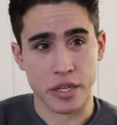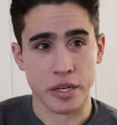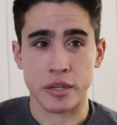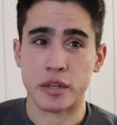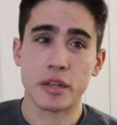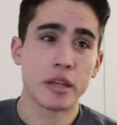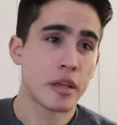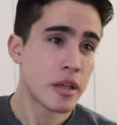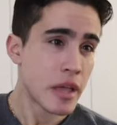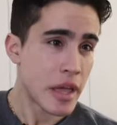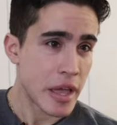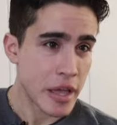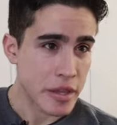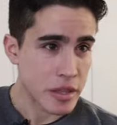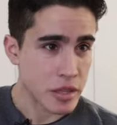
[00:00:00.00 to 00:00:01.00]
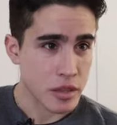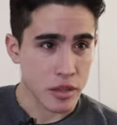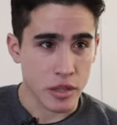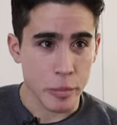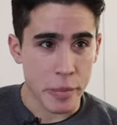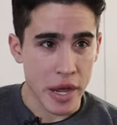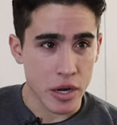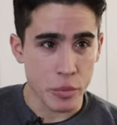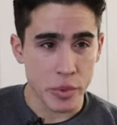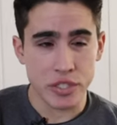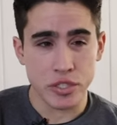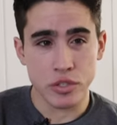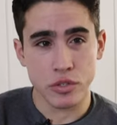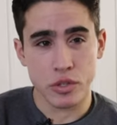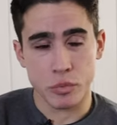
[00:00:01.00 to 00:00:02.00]
And, and the better we
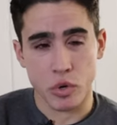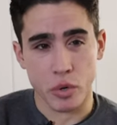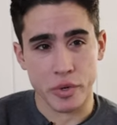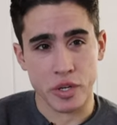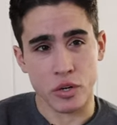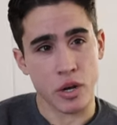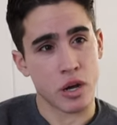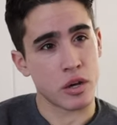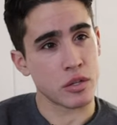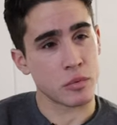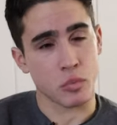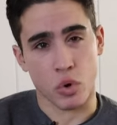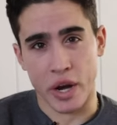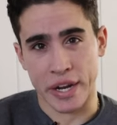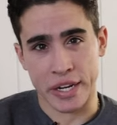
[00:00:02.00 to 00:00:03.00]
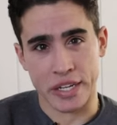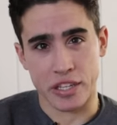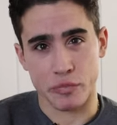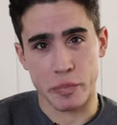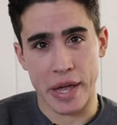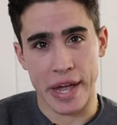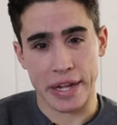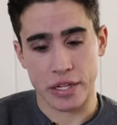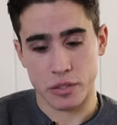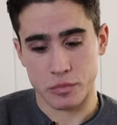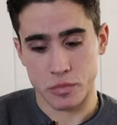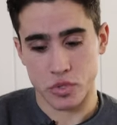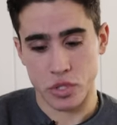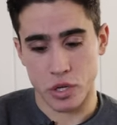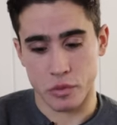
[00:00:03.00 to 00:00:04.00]
do, the more we grow, the more I can give back.
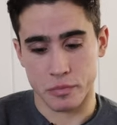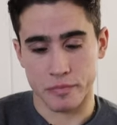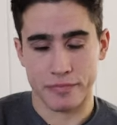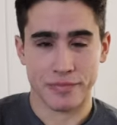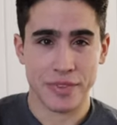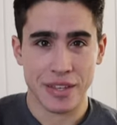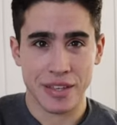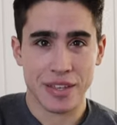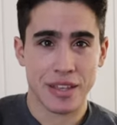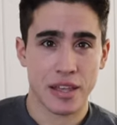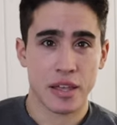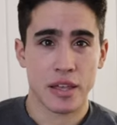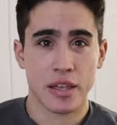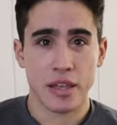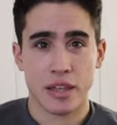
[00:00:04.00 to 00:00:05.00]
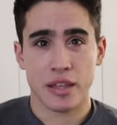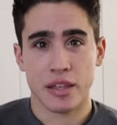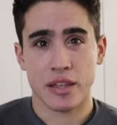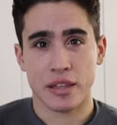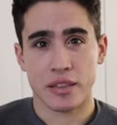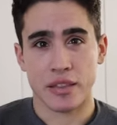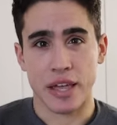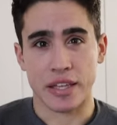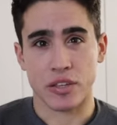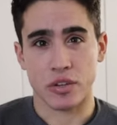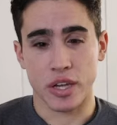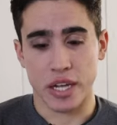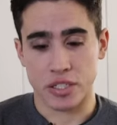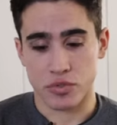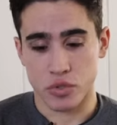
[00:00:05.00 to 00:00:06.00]
So thank you
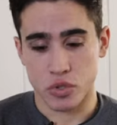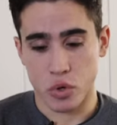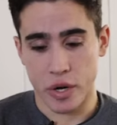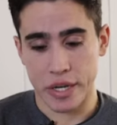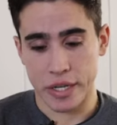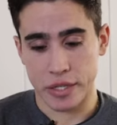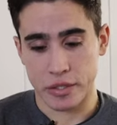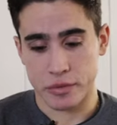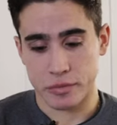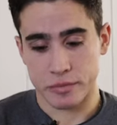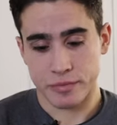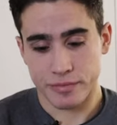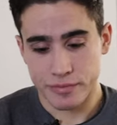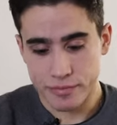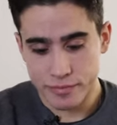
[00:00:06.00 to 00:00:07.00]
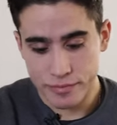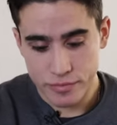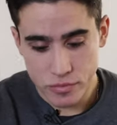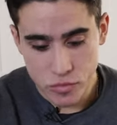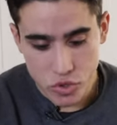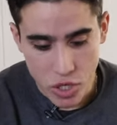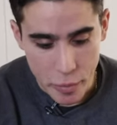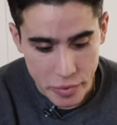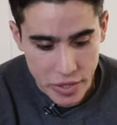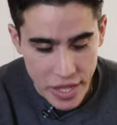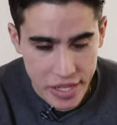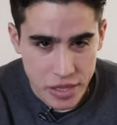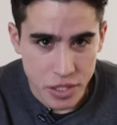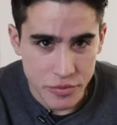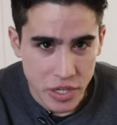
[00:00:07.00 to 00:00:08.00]
guys for joining. Drop a
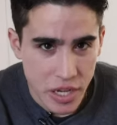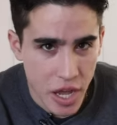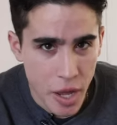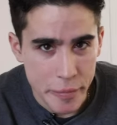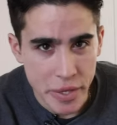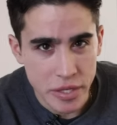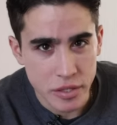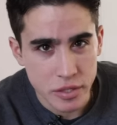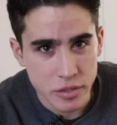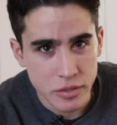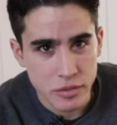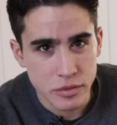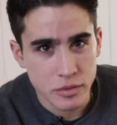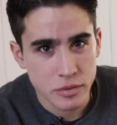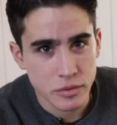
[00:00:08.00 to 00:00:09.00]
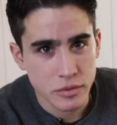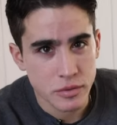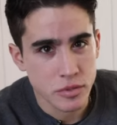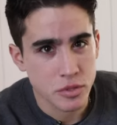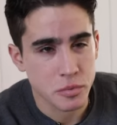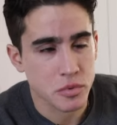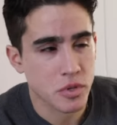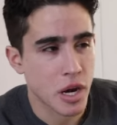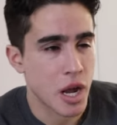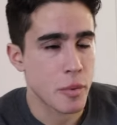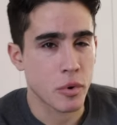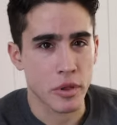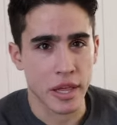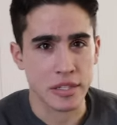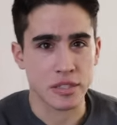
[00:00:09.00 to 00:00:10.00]
like, leave a comment,
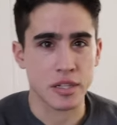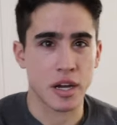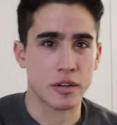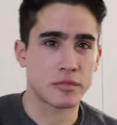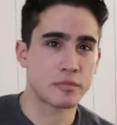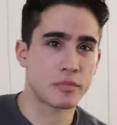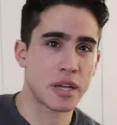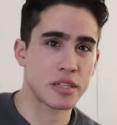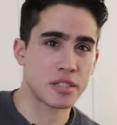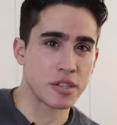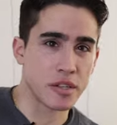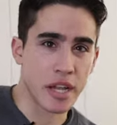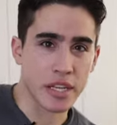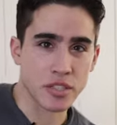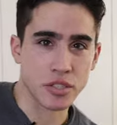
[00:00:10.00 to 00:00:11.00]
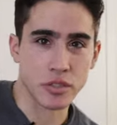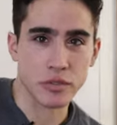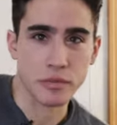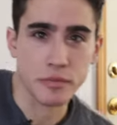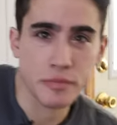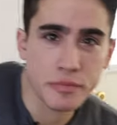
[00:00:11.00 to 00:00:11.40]
subscribe, all that stuff. I'll see you guys soon.